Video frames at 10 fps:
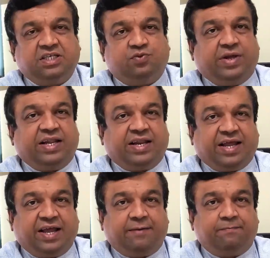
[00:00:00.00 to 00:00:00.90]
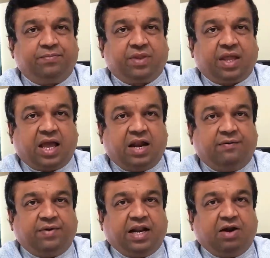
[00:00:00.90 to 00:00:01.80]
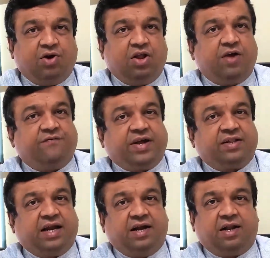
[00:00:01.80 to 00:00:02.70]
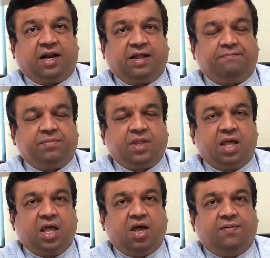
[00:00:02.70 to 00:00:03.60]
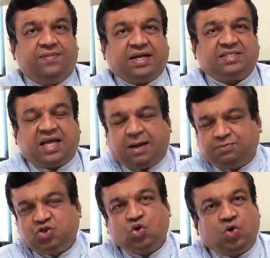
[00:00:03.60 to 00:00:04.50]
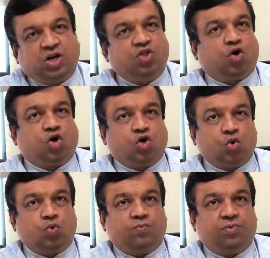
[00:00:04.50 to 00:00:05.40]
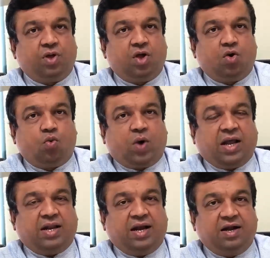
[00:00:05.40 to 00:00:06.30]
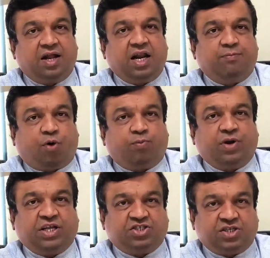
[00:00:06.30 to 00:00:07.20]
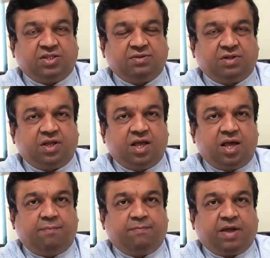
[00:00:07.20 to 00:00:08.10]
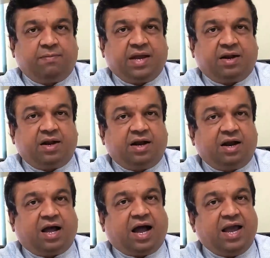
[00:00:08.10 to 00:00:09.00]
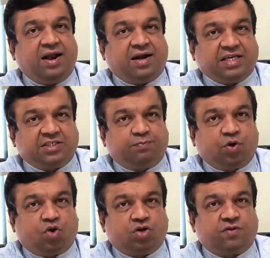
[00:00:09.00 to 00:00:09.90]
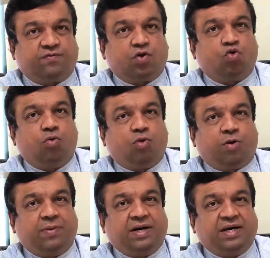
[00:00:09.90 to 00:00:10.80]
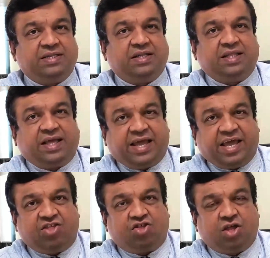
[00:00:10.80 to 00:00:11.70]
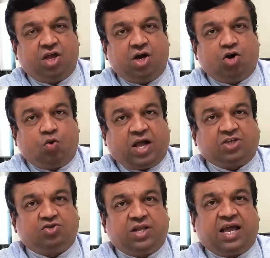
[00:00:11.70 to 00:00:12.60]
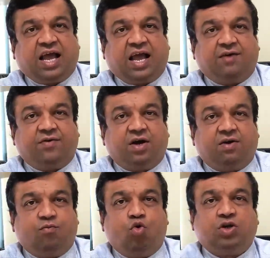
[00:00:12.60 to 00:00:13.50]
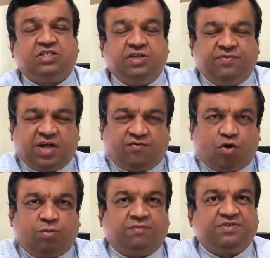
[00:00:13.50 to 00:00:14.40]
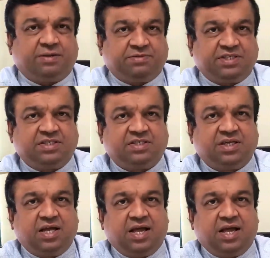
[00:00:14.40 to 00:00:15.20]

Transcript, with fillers: is very rare and it will only affect the elderly. That's absolutely not true. While elderly population may be at a little higher risk because of the comorbidities and the age to actually have a more severe form of sepsis,